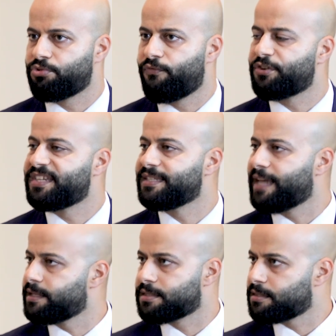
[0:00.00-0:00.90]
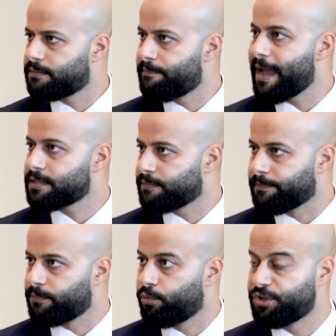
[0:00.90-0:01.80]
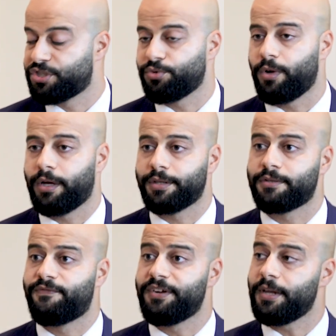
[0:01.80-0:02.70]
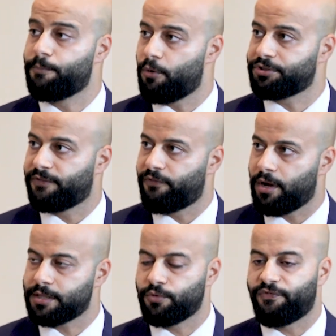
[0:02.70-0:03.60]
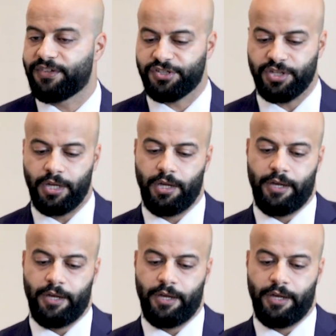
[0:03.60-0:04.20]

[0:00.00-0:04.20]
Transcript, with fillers: 14 days maximum, which was very important for us to finish